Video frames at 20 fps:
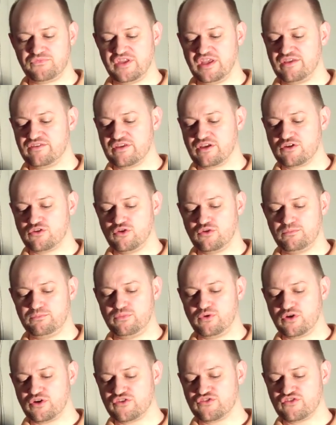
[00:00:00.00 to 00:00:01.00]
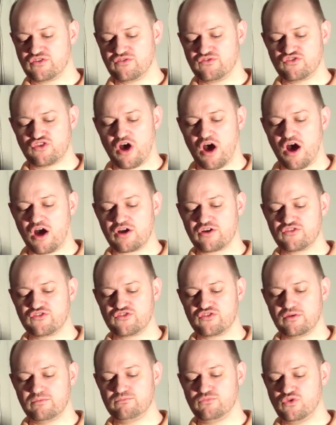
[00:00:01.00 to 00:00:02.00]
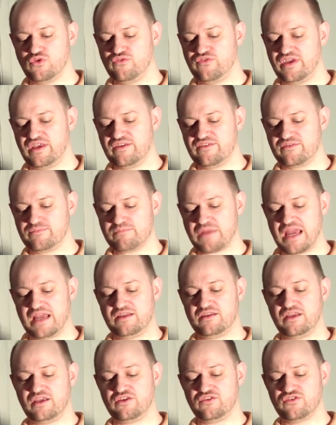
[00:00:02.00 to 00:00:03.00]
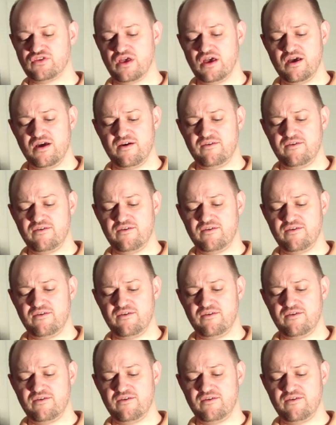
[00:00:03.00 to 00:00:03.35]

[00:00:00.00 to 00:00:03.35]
These include books, songs, movies, paintings,